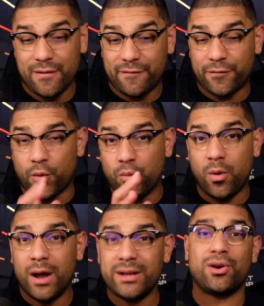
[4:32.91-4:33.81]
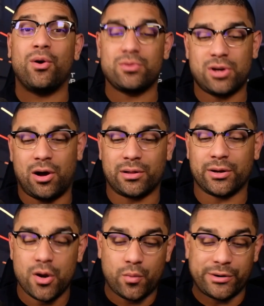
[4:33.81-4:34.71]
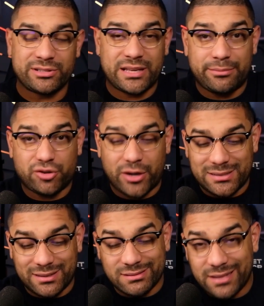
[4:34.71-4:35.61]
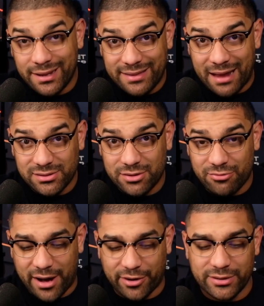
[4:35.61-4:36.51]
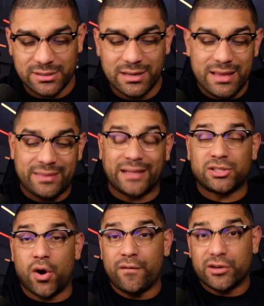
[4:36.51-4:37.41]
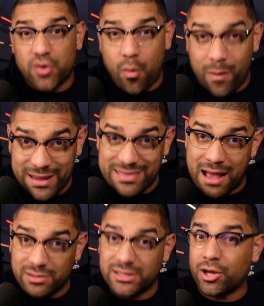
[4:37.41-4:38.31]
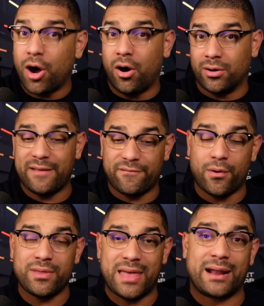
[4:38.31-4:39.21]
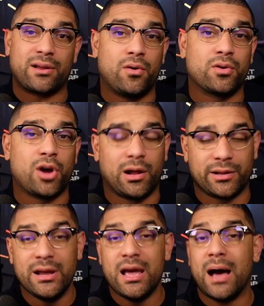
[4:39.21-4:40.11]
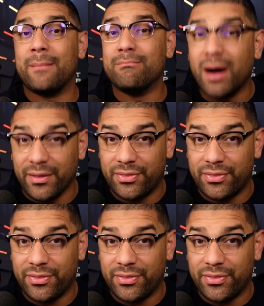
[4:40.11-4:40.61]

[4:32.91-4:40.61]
For one cold caller, we're skip tracing 10,000 records. That's over 20,000 calls for that cold caller a month.